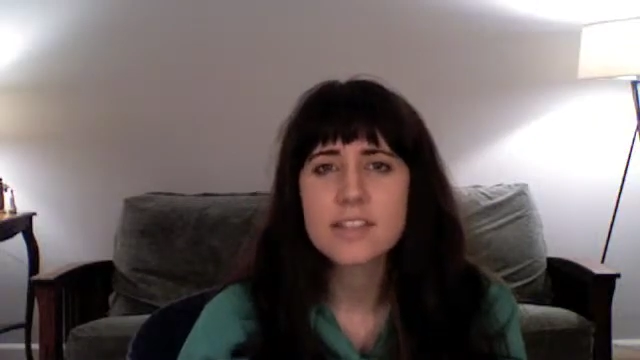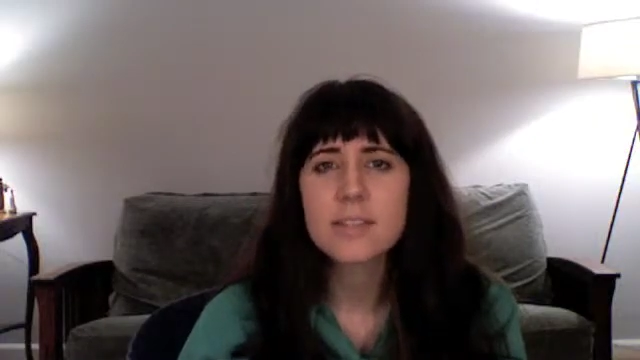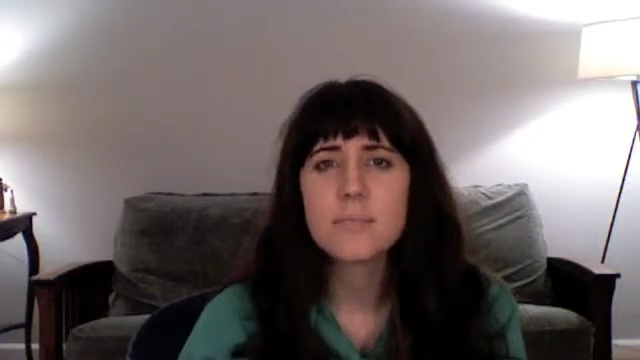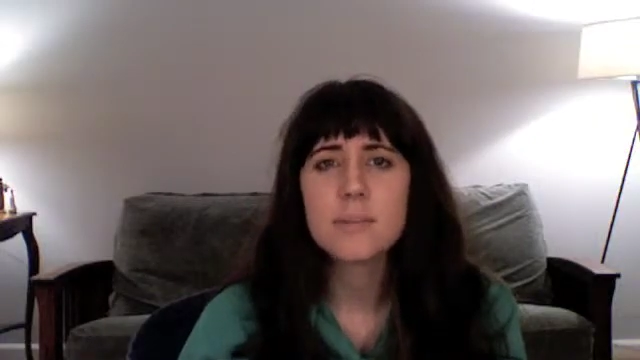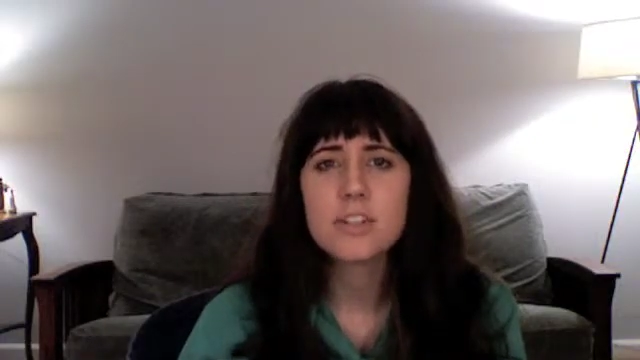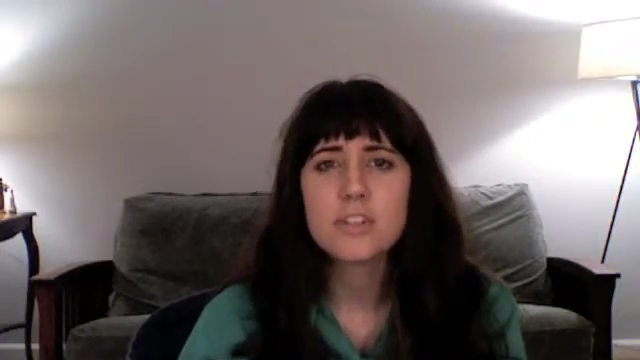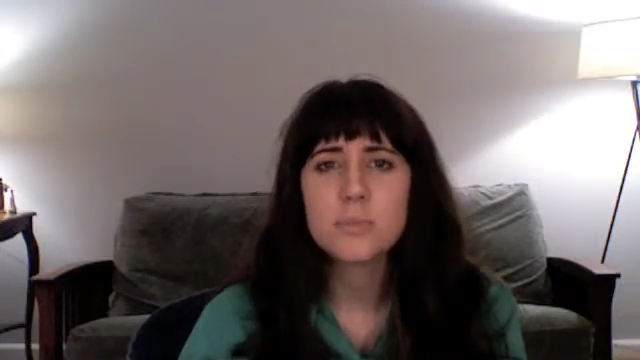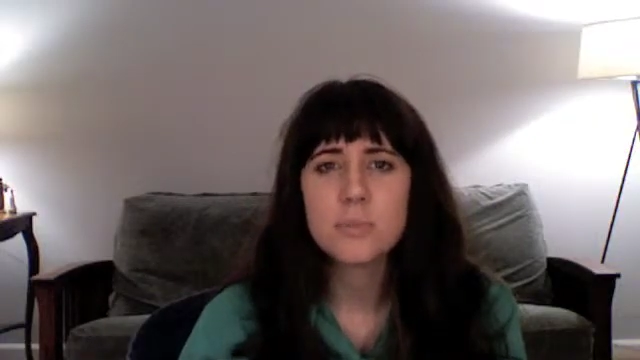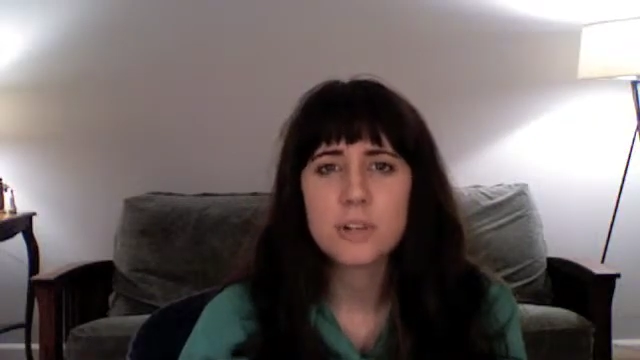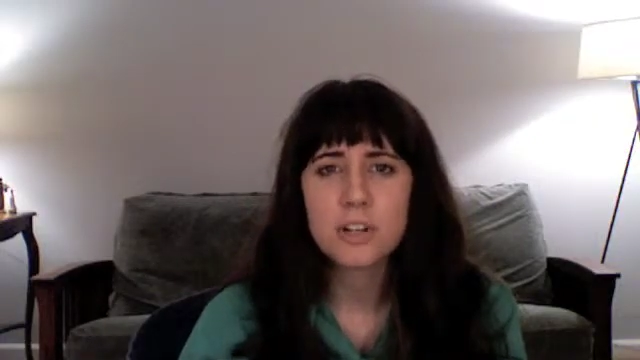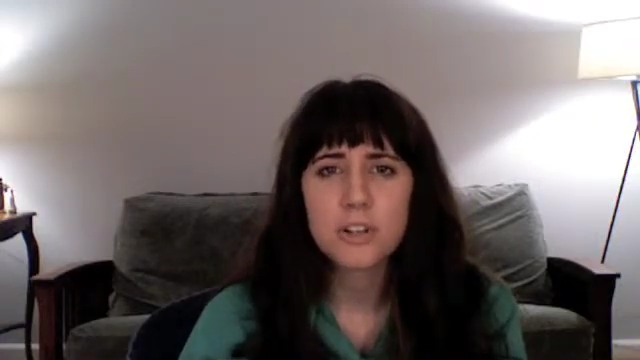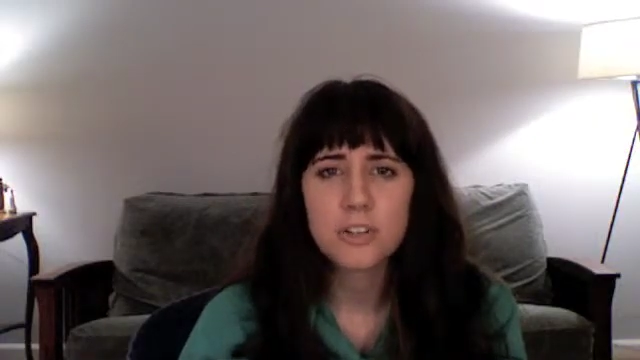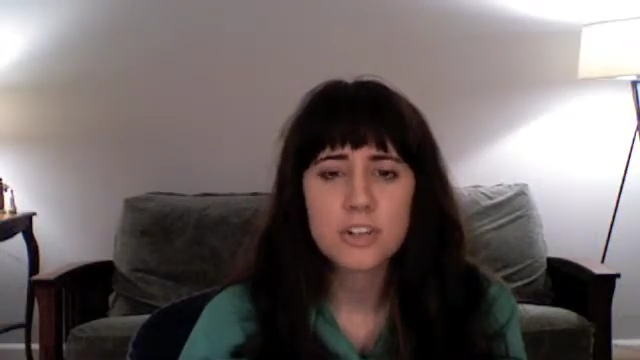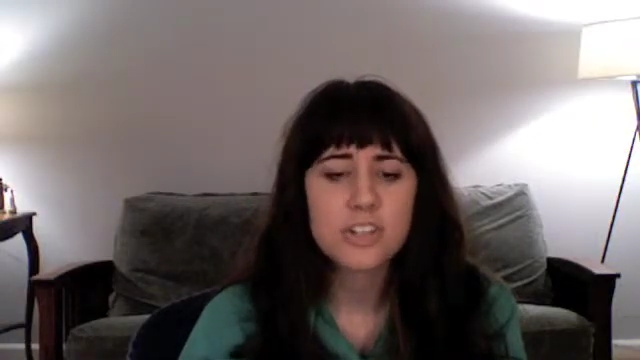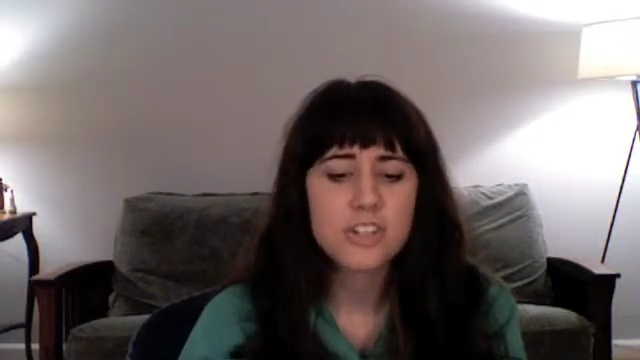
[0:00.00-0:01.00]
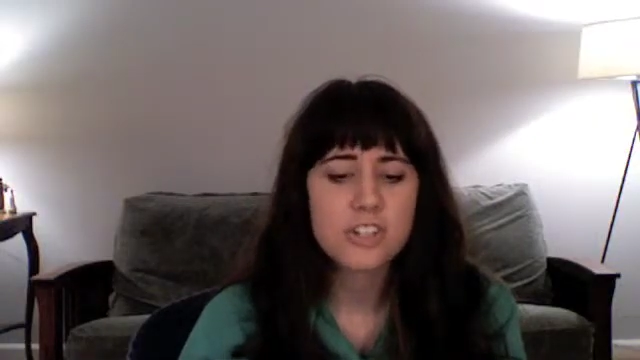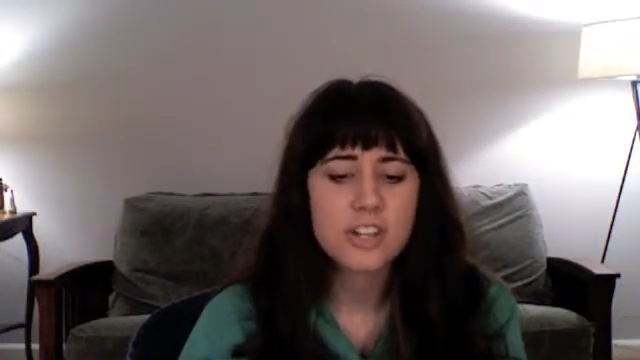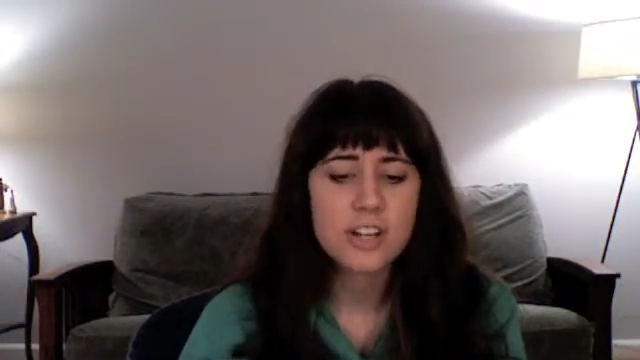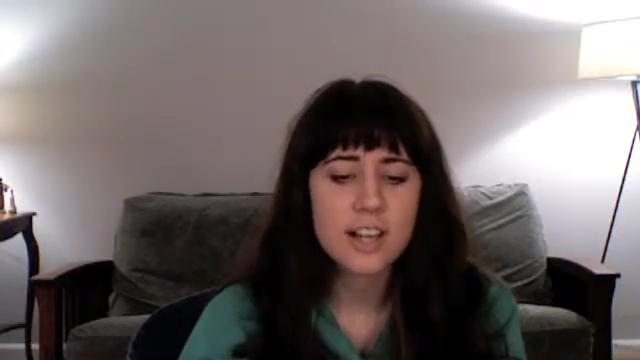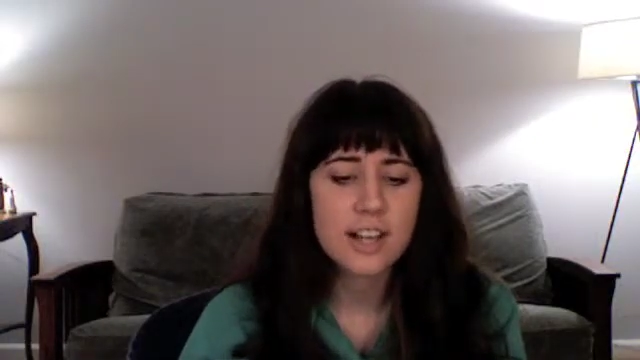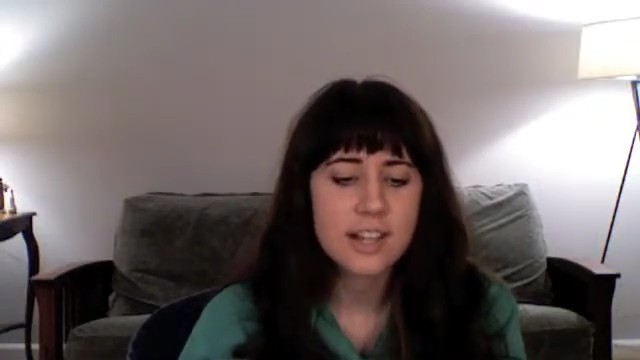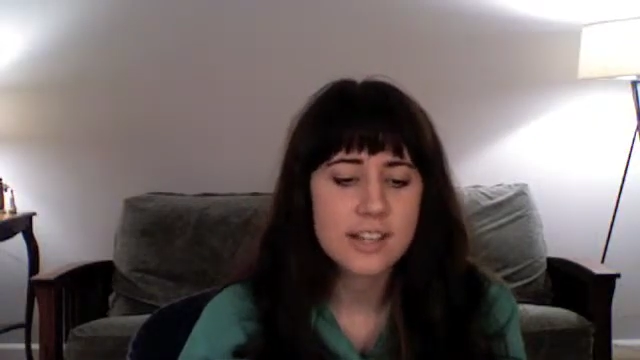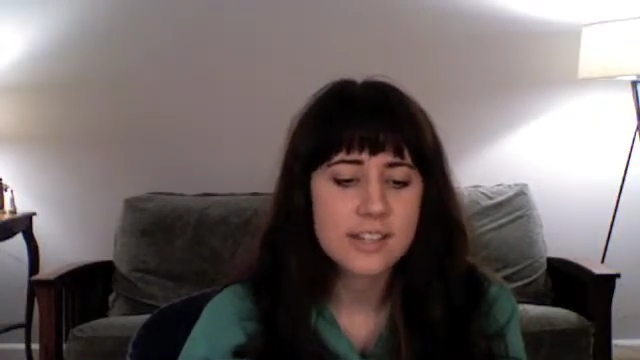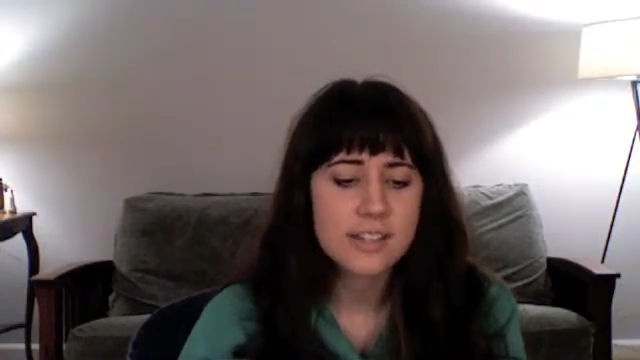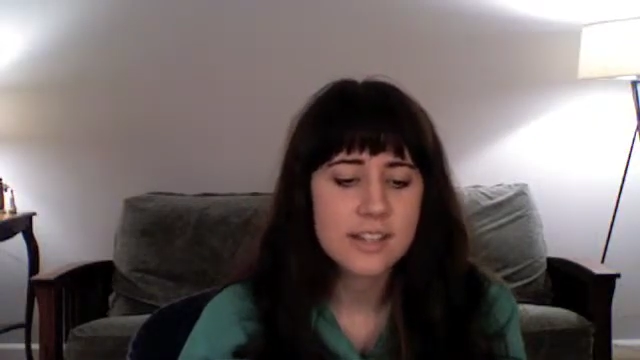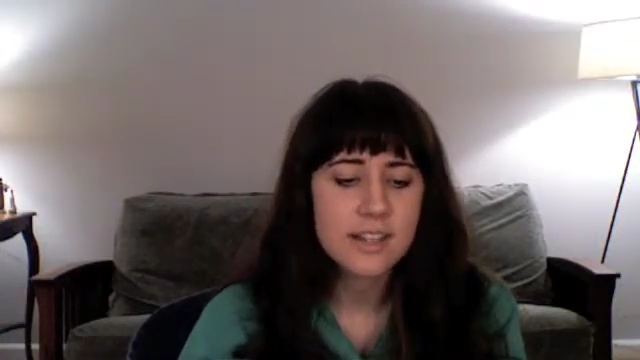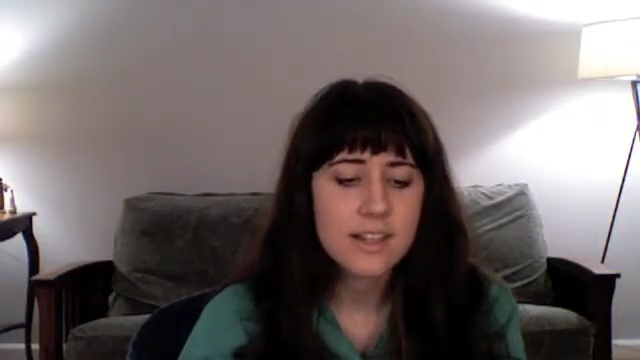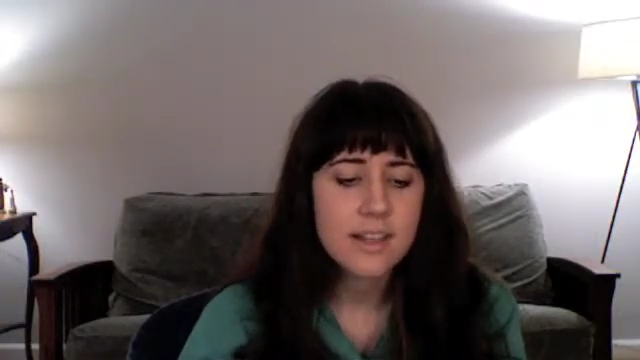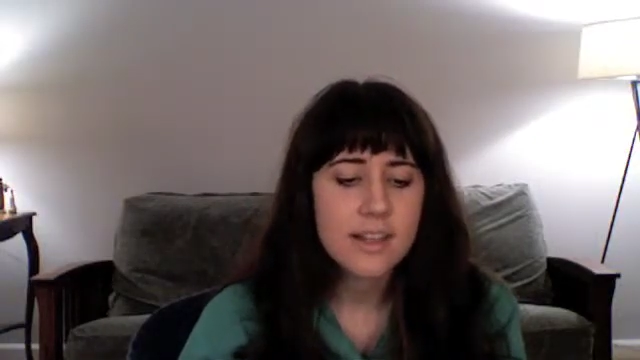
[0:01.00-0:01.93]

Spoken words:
and much more Christianized.